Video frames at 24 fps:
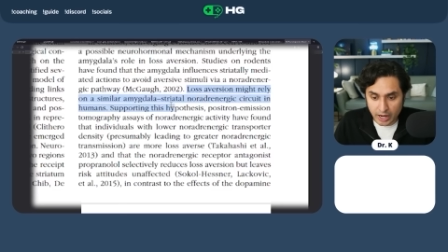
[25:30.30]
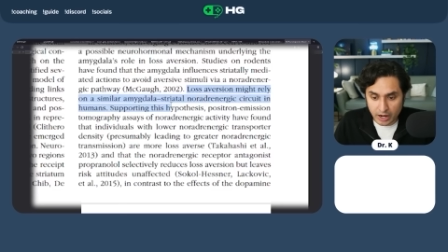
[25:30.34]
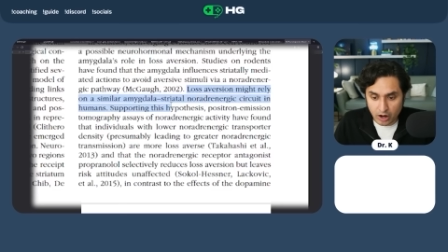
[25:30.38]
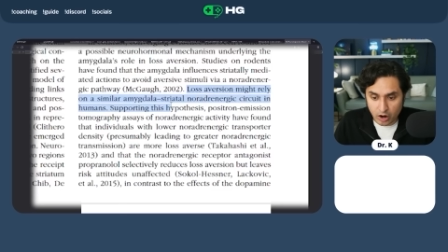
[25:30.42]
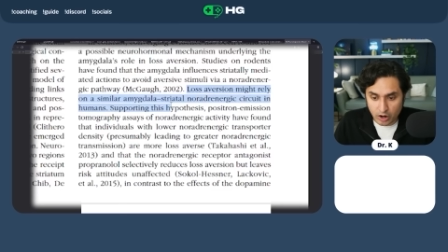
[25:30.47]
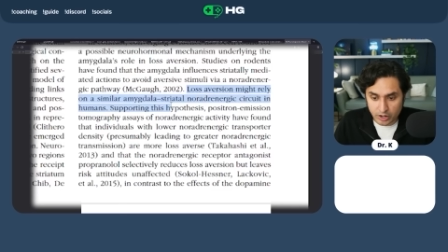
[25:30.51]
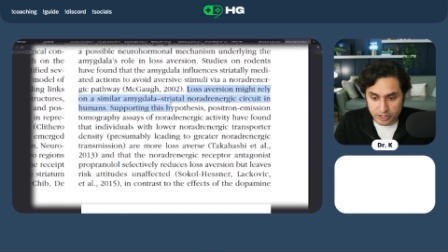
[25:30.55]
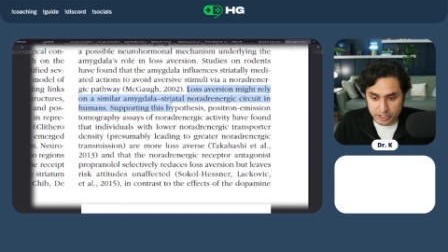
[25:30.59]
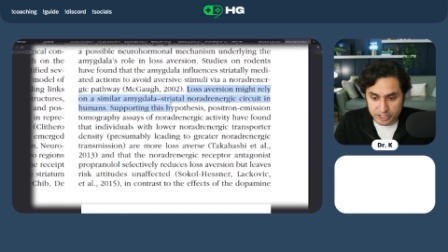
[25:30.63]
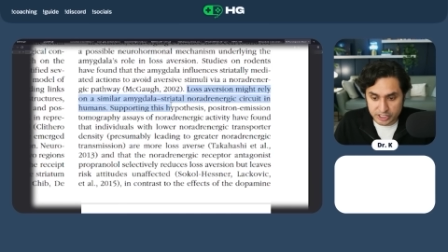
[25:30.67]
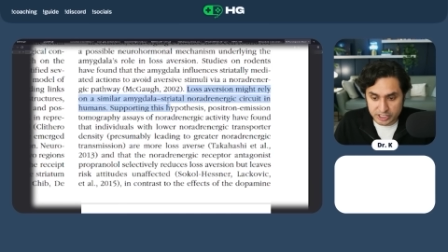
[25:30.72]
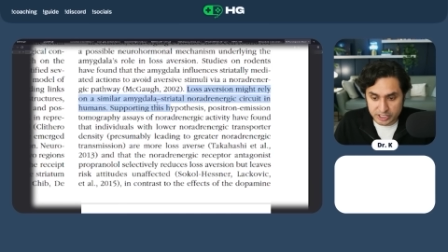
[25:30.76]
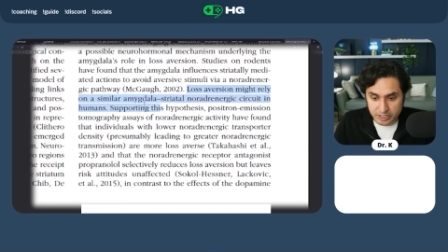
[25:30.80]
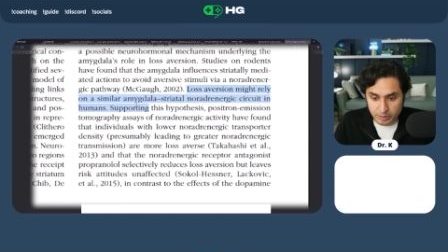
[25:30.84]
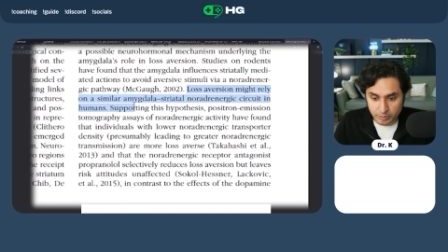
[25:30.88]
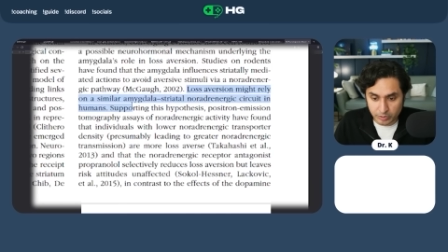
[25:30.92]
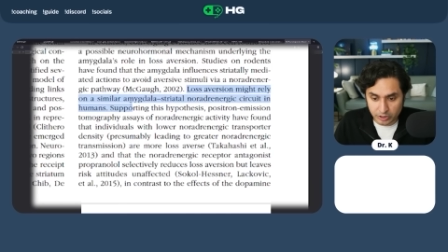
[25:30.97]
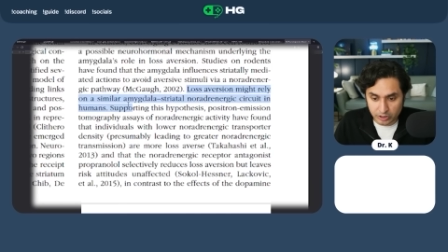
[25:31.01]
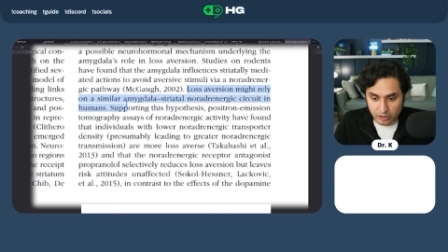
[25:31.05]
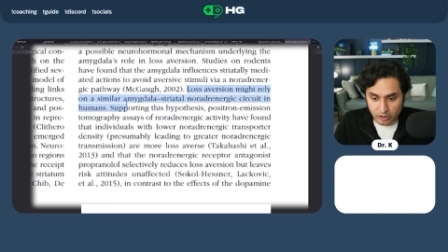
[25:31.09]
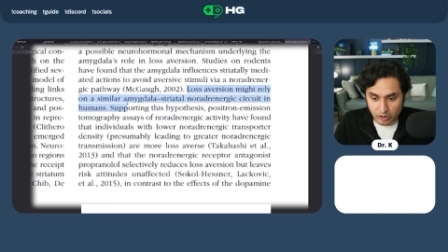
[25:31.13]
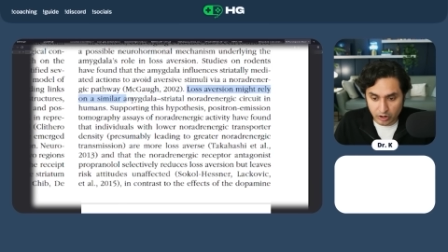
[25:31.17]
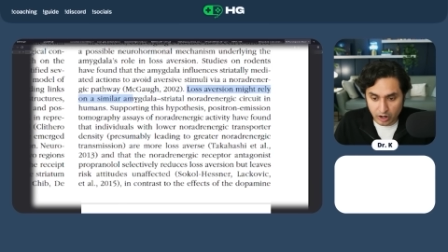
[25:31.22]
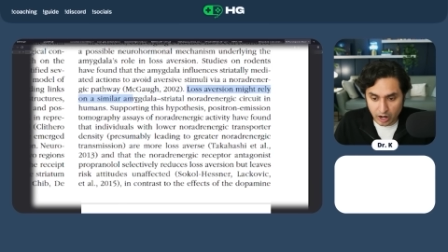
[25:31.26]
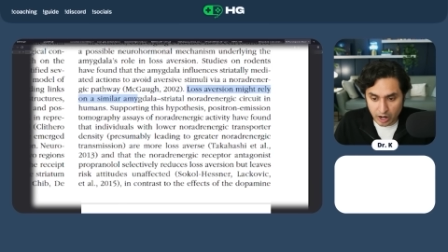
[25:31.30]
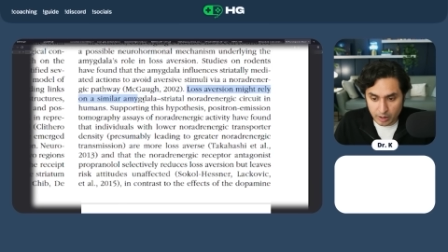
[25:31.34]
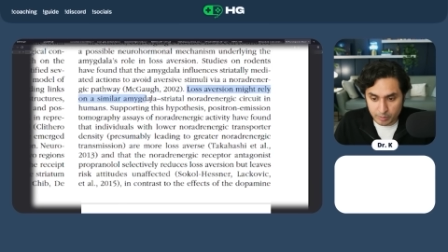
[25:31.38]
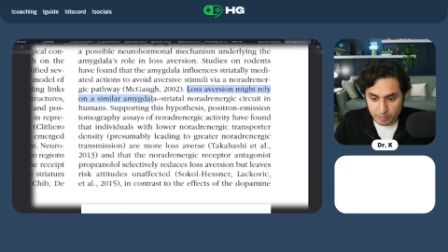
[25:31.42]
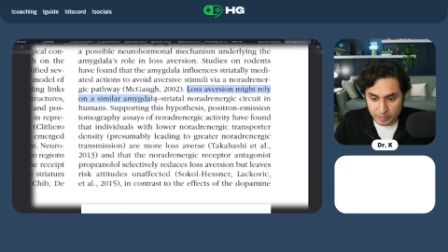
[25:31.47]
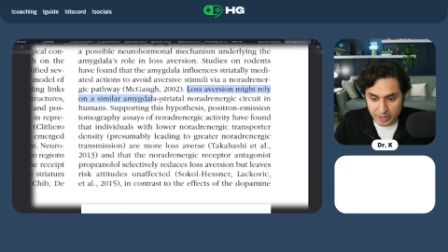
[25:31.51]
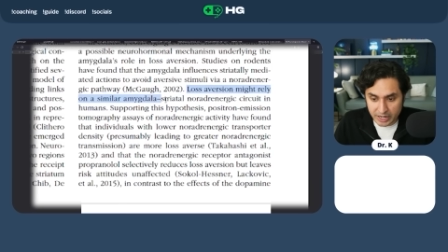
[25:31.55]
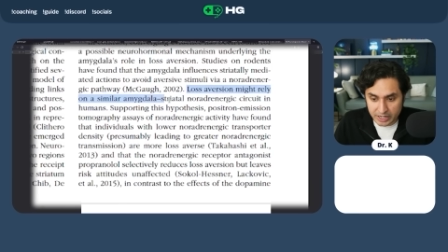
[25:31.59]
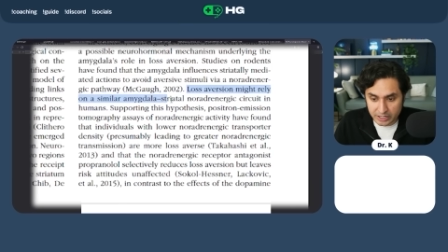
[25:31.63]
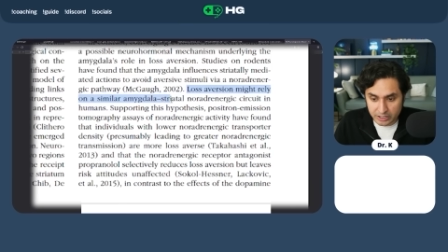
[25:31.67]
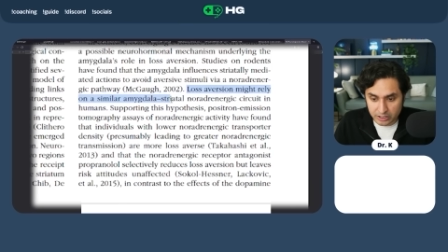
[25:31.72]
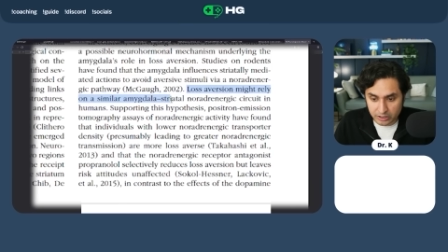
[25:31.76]
on a similar
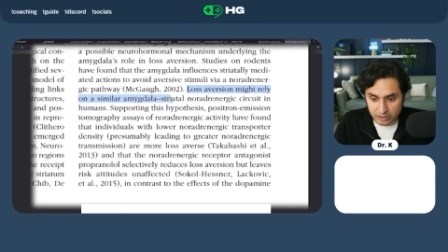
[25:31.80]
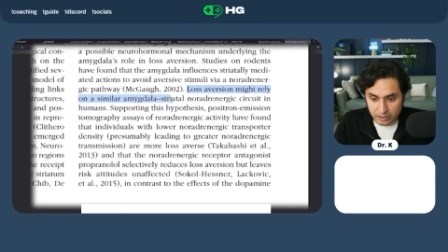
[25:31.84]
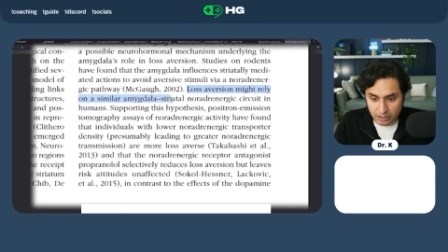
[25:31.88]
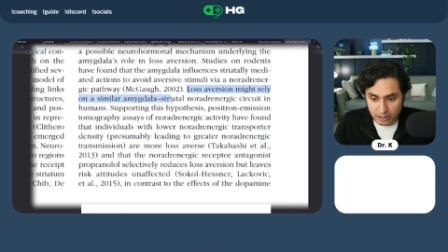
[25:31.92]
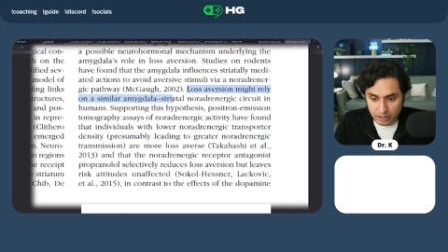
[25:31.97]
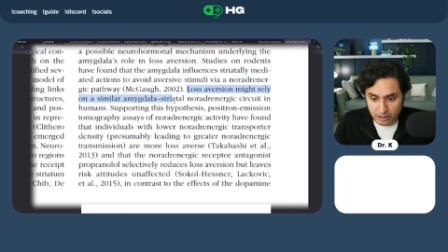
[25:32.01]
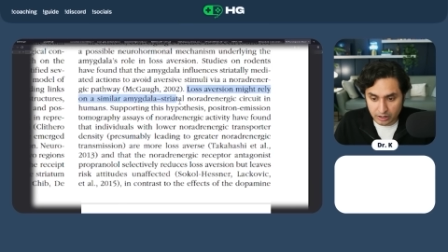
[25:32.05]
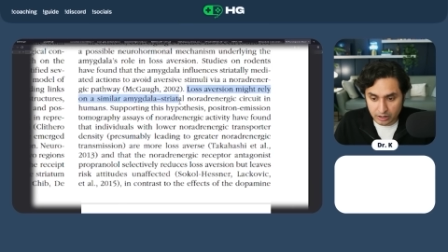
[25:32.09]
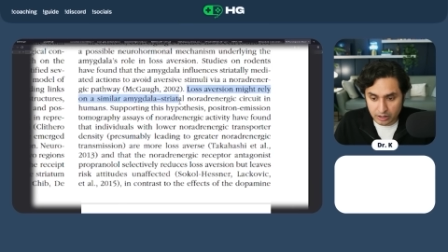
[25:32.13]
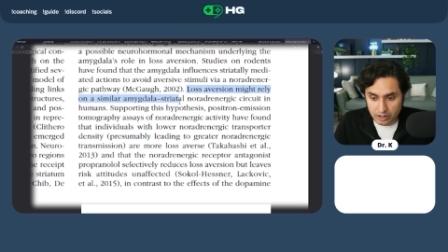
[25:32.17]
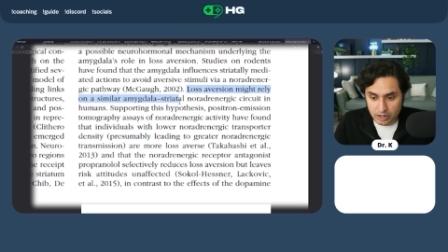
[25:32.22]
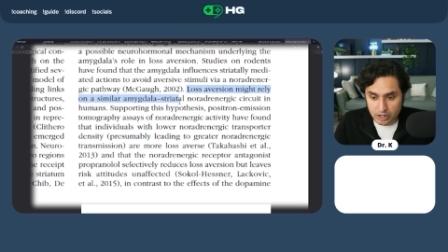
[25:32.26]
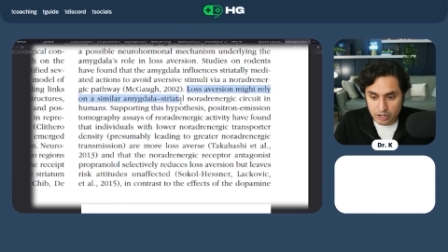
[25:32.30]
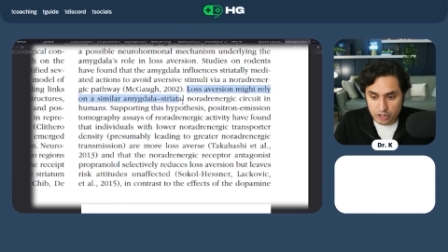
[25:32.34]
amygdala